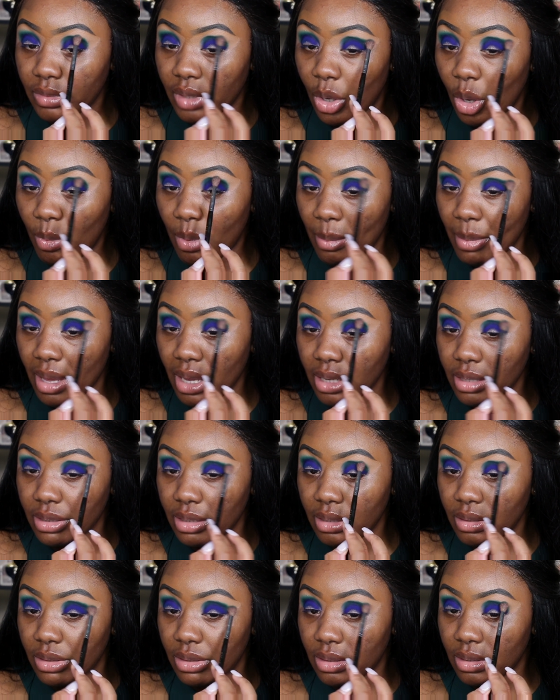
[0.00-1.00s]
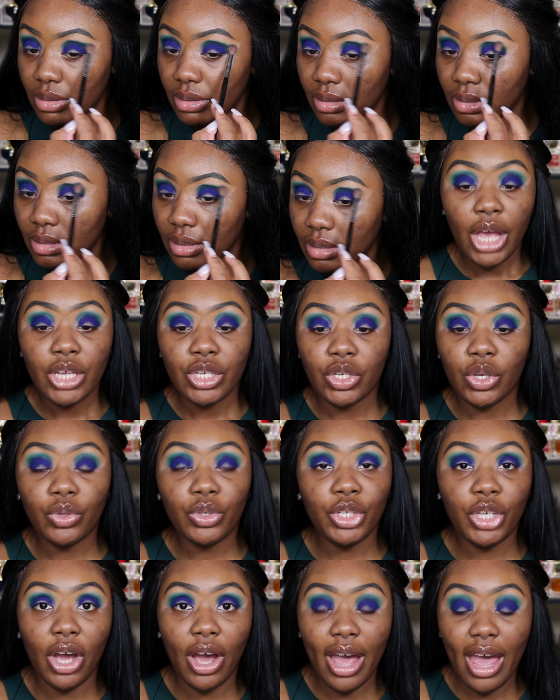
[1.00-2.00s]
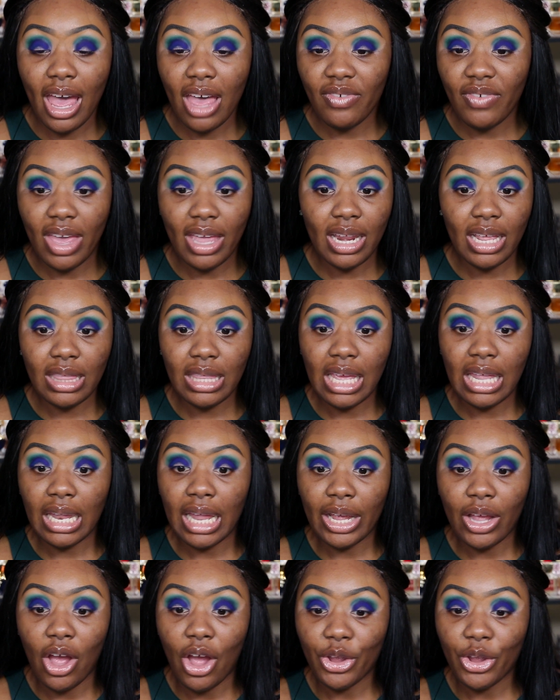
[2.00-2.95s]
I hope I'm making sense. So do y'all have anything like